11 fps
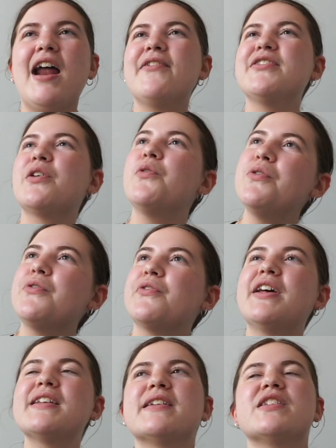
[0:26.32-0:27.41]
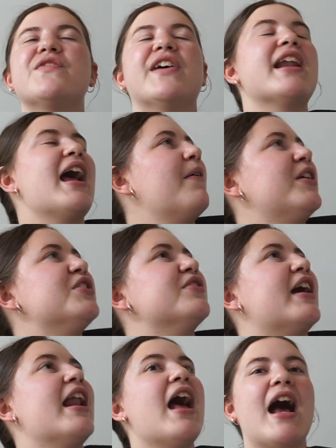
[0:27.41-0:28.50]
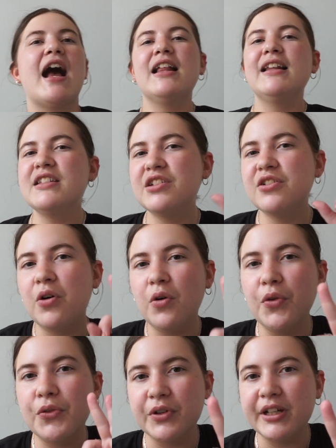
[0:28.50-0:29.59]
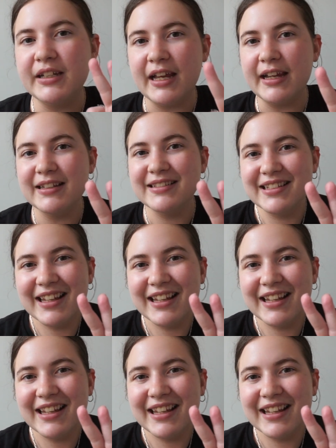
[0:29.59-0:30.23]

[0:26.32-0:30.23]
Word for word: And I was like, oh, that sounds fun. I want to do that. I lasted a whole three days